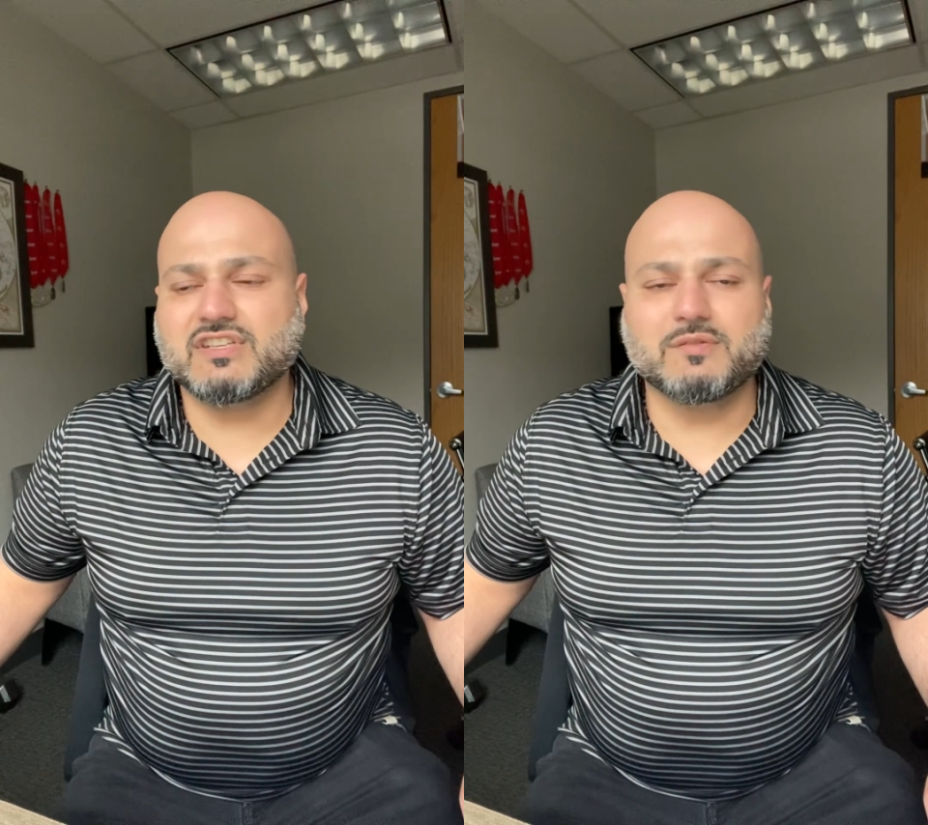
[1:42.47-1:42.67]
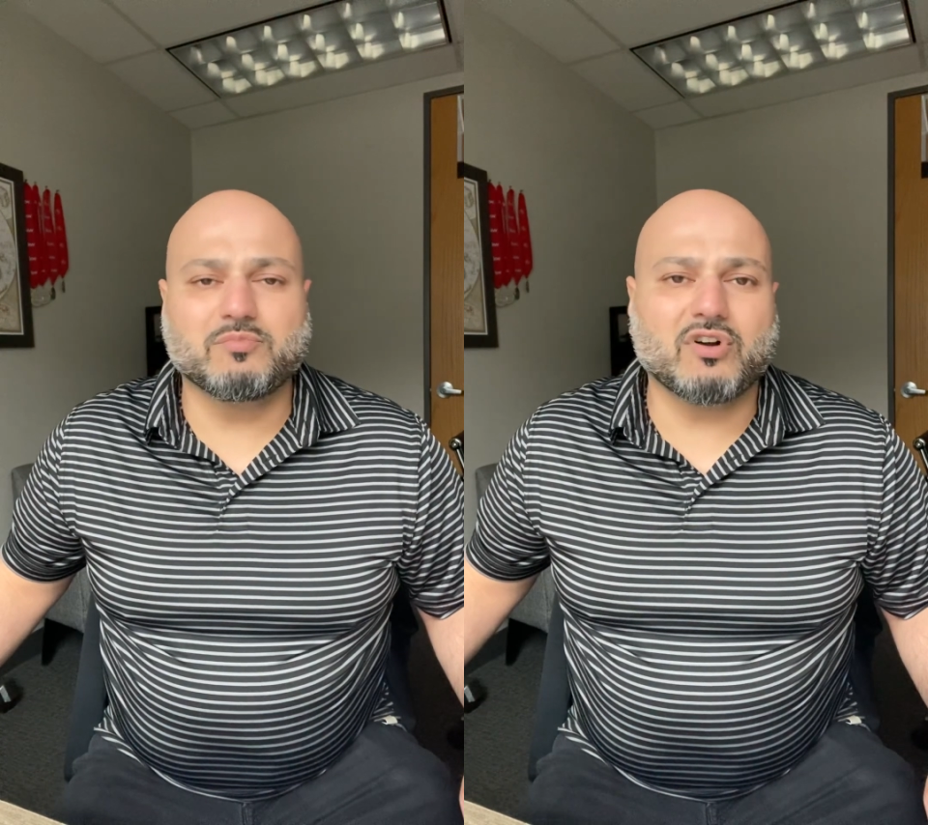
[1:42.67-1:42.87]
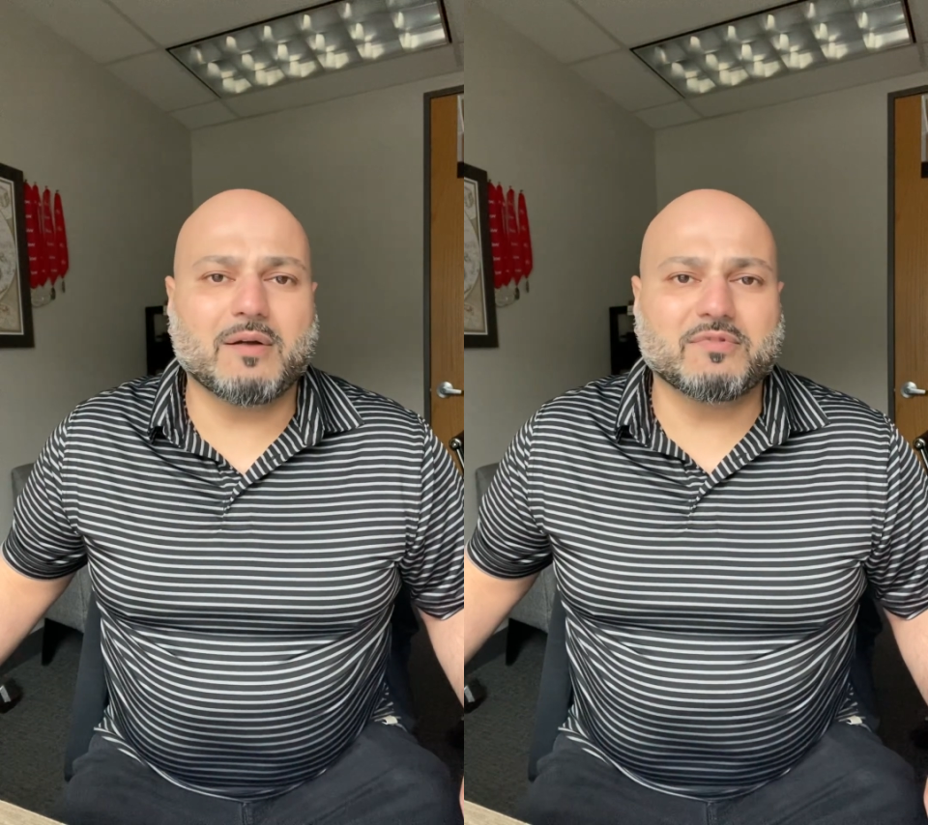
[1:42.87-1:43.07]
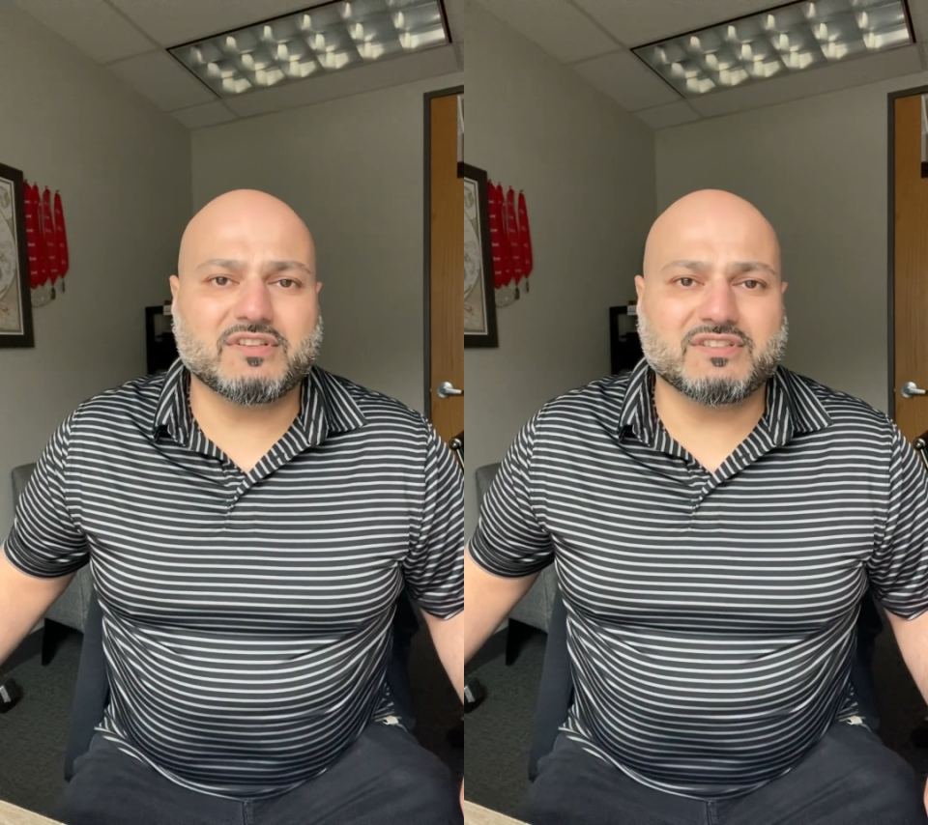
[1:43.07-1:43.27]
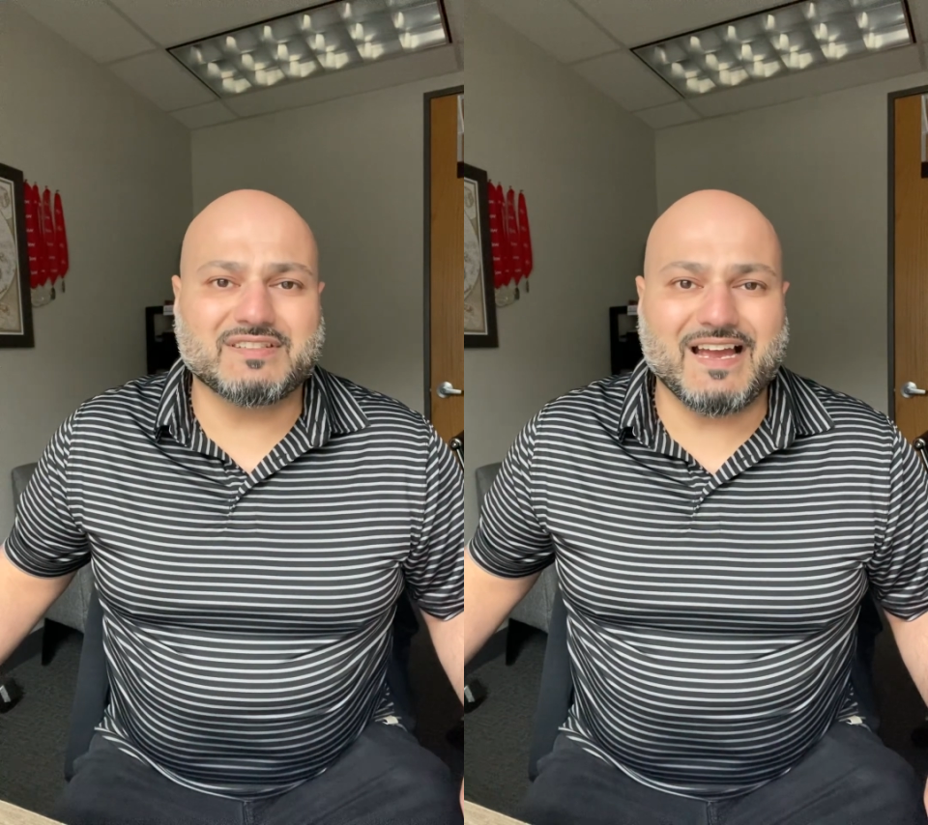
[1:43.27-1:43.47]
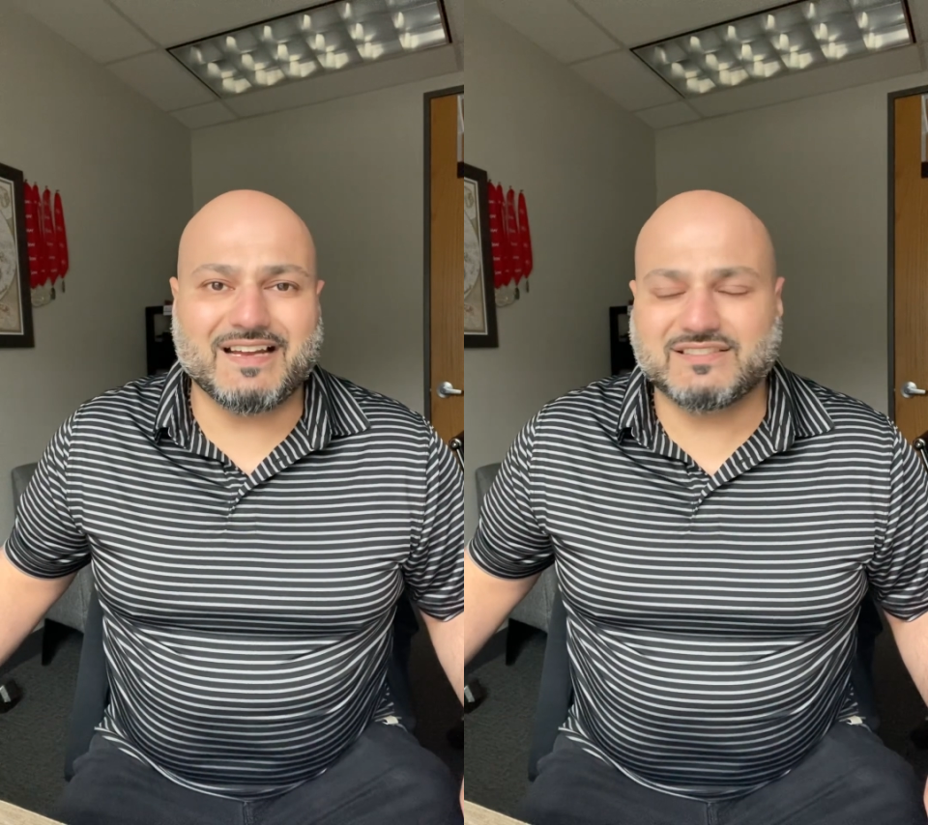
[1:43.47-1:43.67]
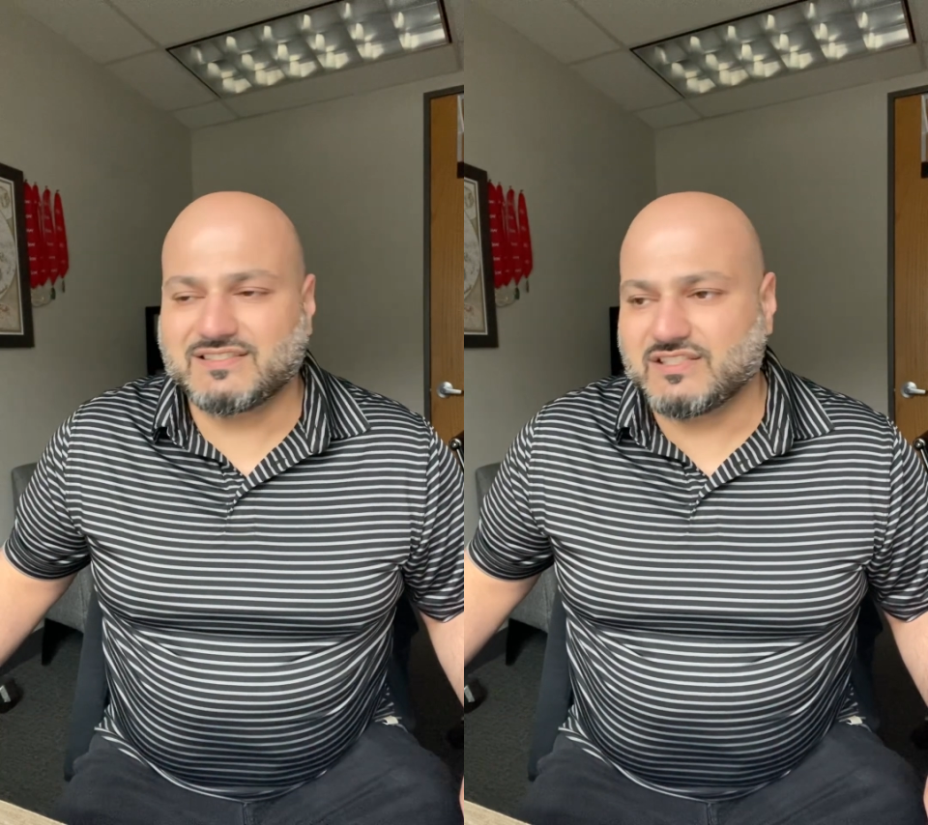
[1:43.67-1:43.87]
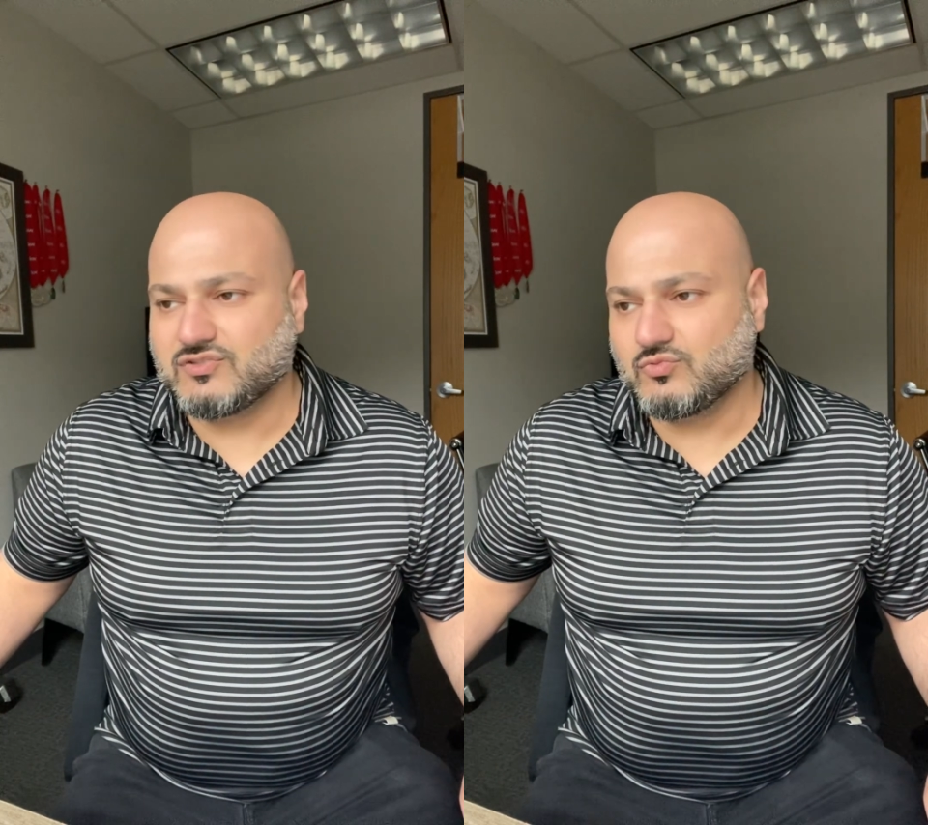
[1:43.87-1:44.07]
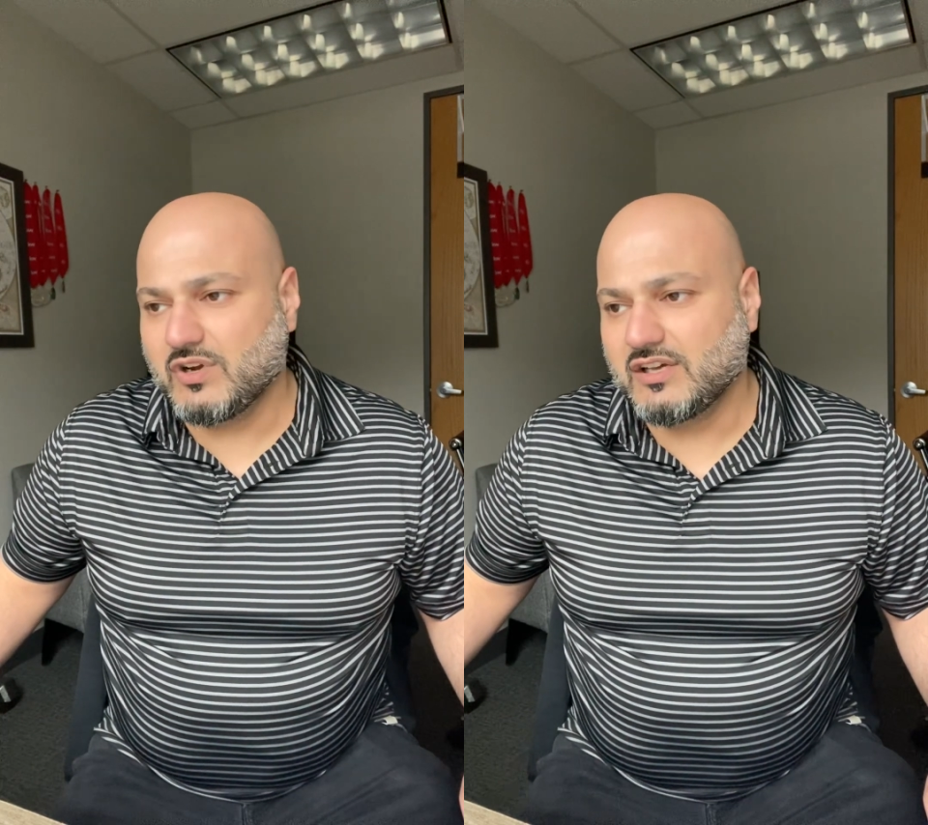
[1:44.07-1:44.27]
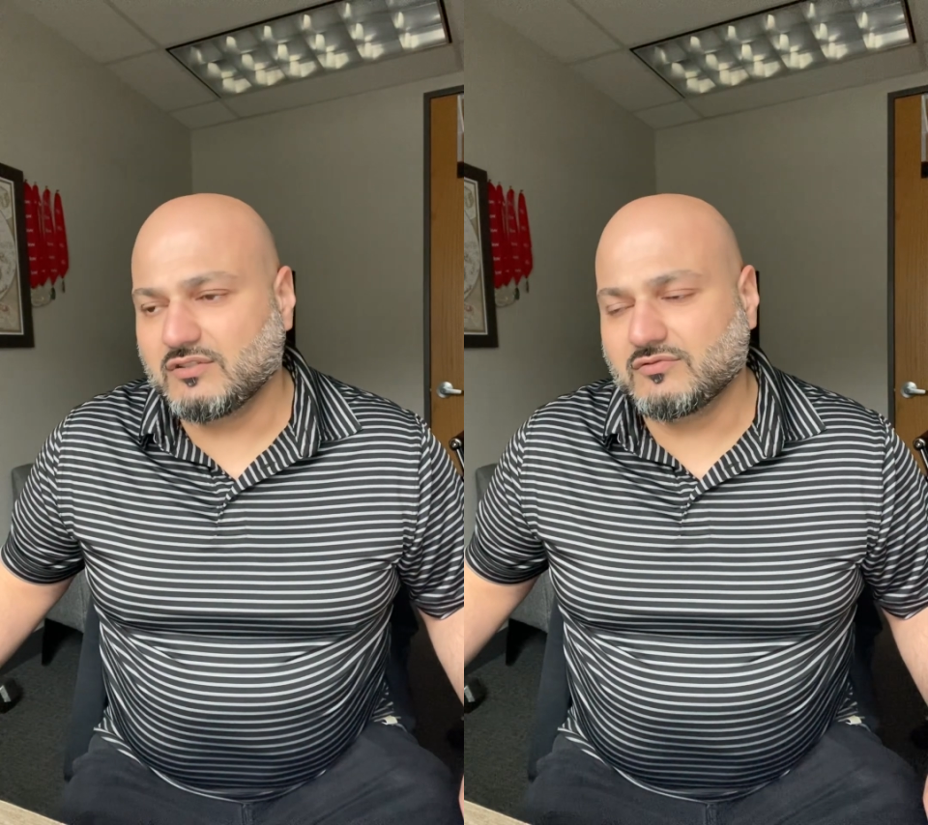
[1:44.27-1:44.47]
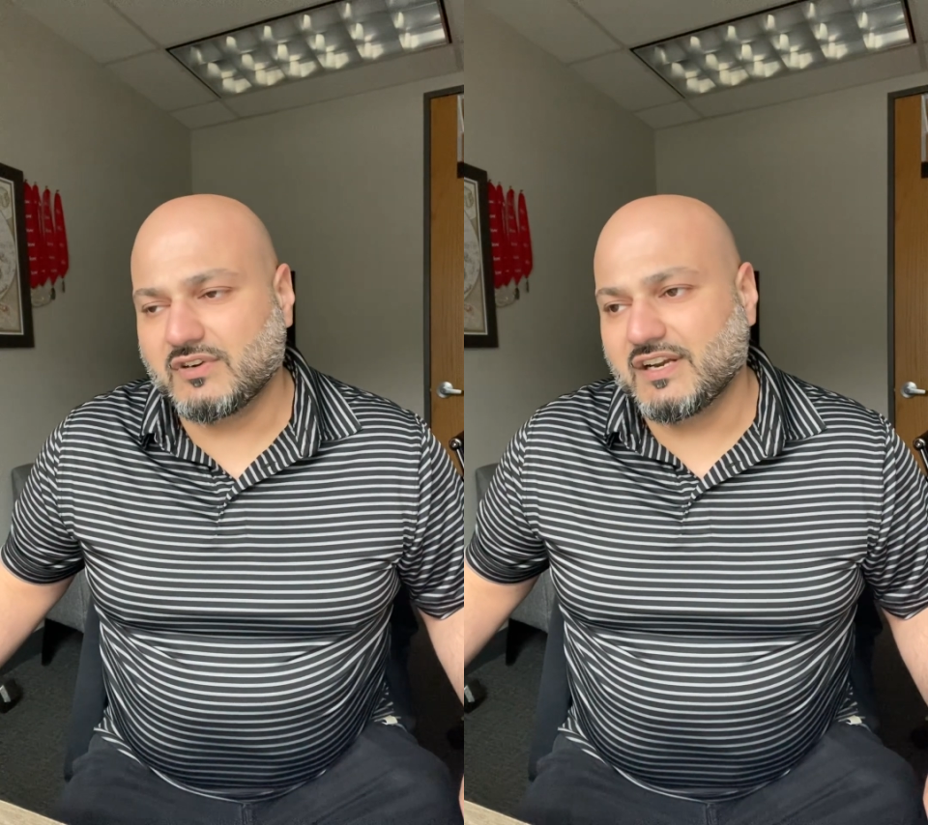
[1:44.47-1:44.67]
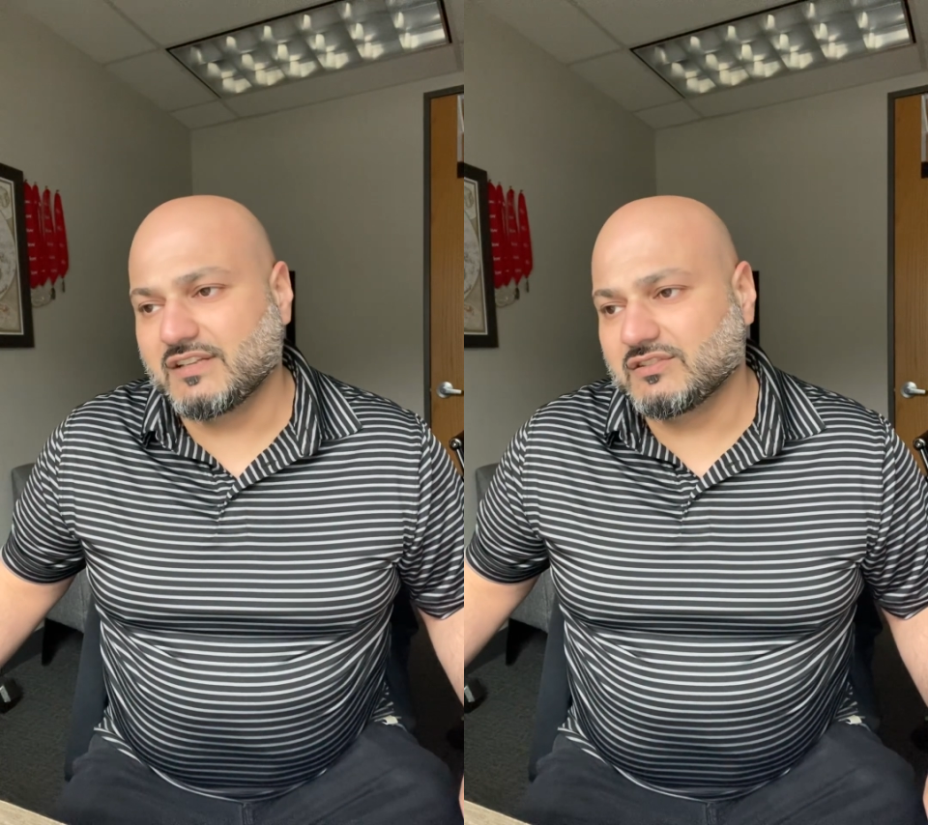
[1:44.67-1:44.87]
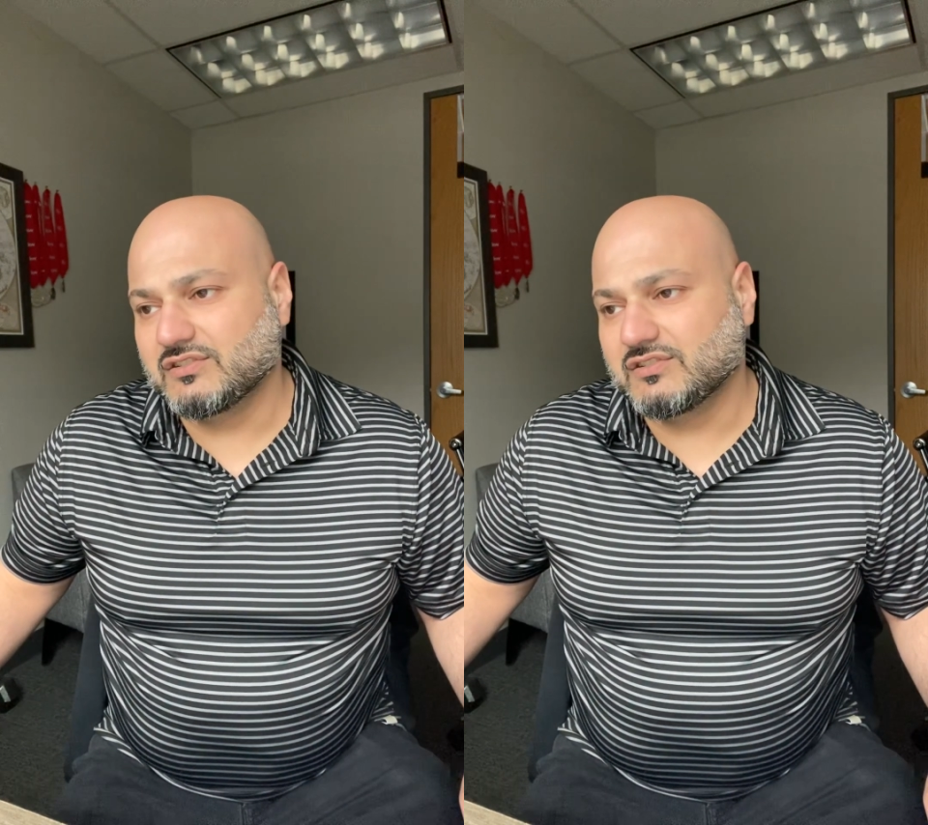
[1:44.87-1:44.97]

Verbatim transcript: and property taxes as well, right?